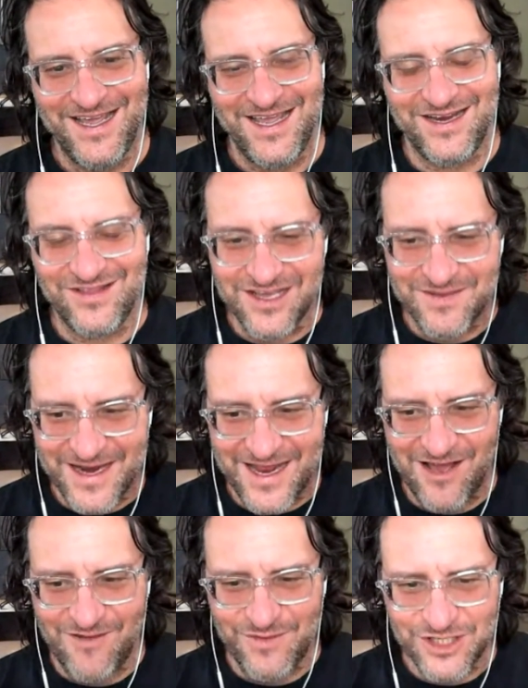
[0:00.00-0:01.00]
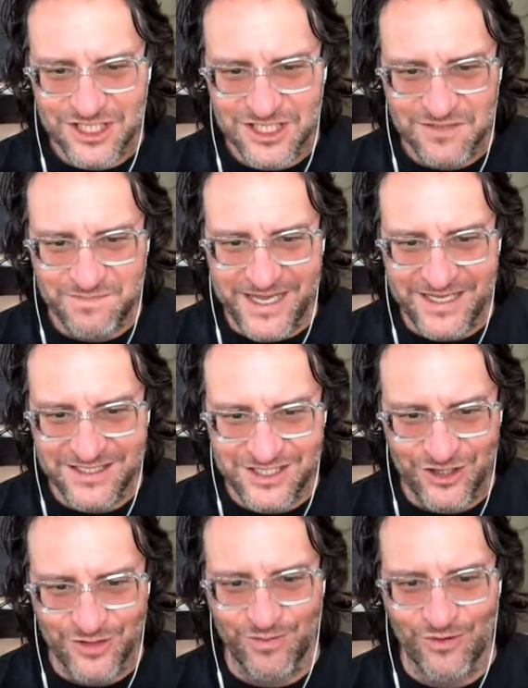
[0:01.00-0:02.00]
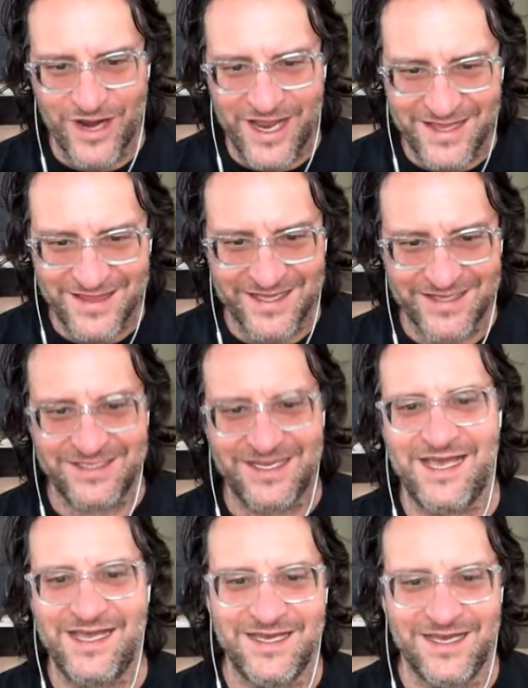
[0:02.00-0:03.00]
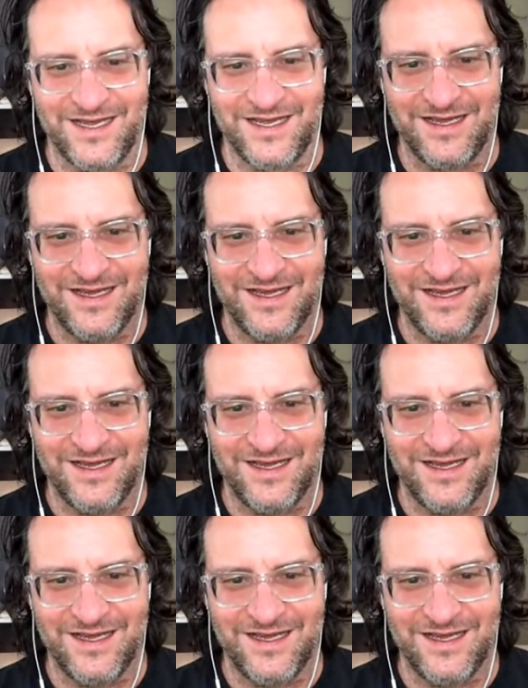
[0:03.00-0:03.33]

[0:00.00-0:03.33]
You think about how much space in your brain that's taking.